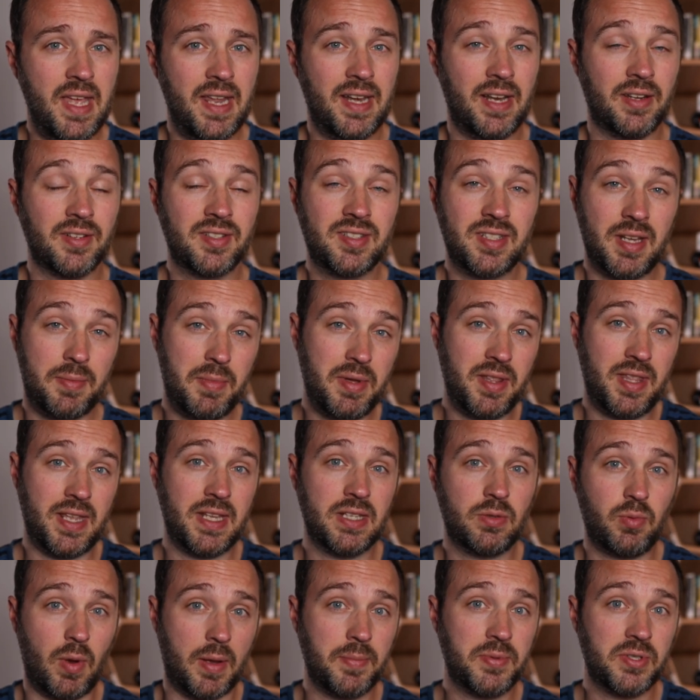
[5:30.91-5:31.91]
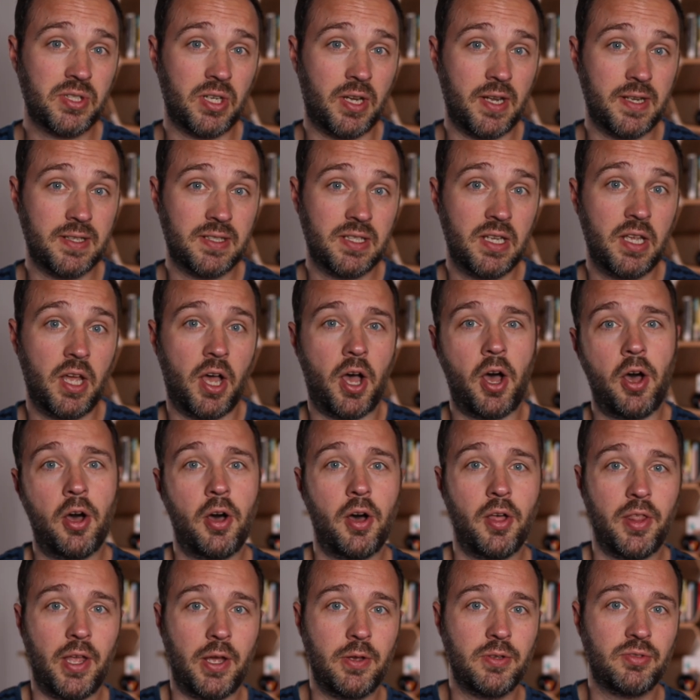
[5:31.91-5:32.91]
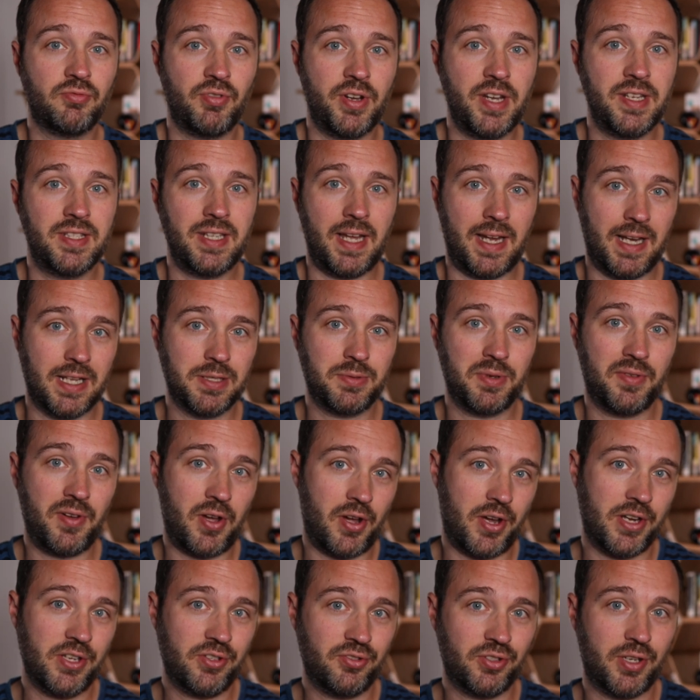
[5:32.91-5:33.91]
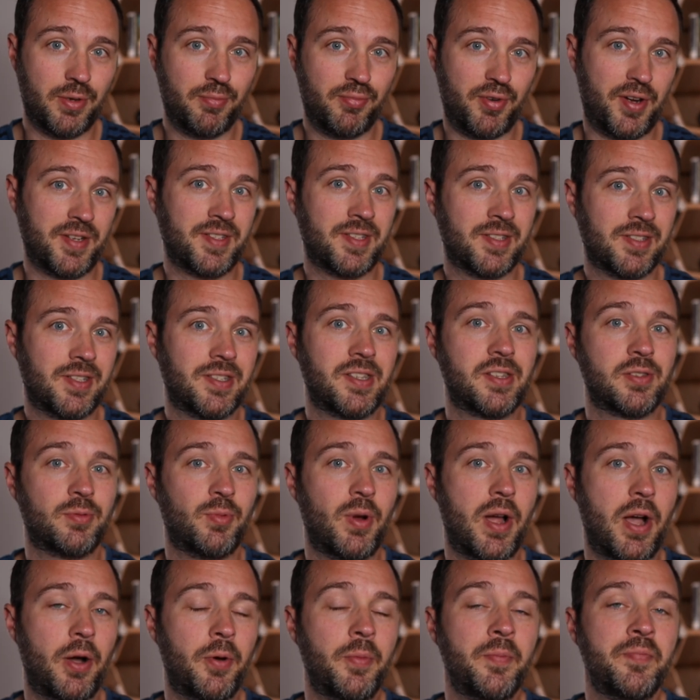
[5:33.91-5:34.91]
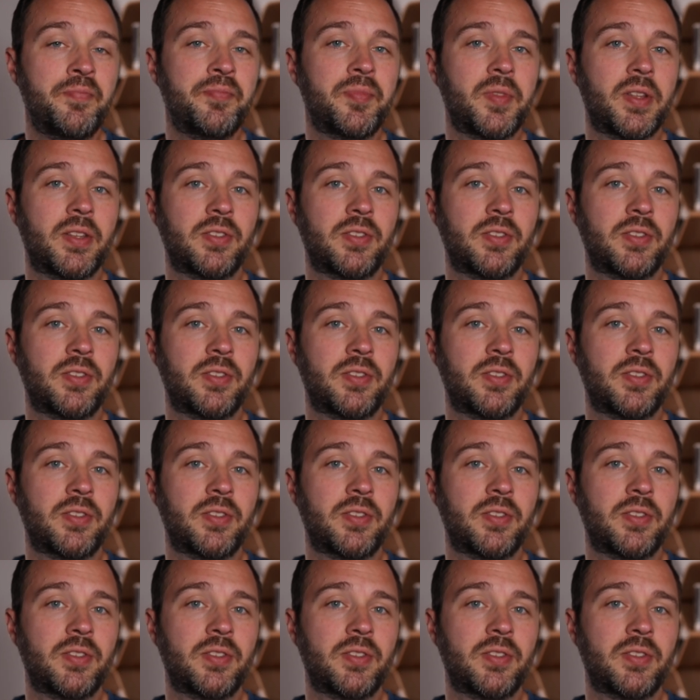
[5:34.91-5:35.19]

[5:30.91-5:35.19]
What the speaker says: Now, some of these websites are those retailers with high street presences as well.